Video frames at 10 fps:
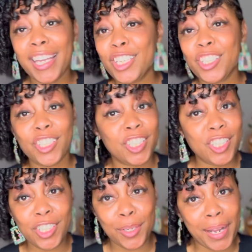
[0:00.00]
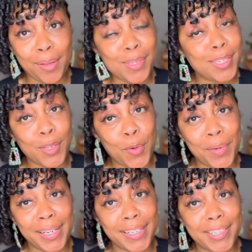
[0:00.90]
she showed out so
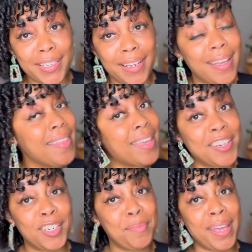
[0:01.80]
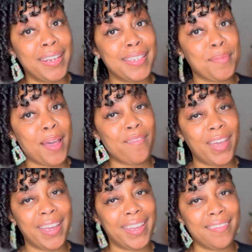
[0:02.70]
much that she made it to my
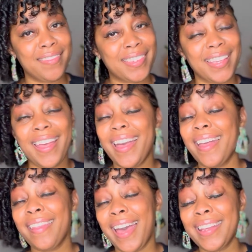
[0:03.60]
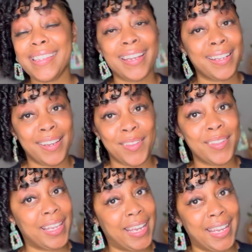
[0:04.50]
faves, and that is none other
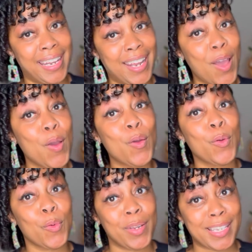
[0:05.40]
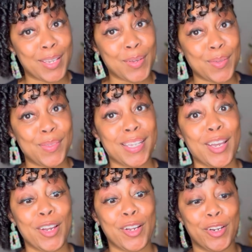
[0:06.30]
than Rizzo's
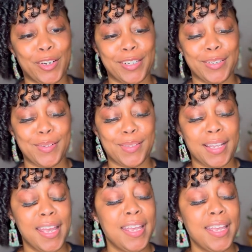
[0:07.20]
Curls.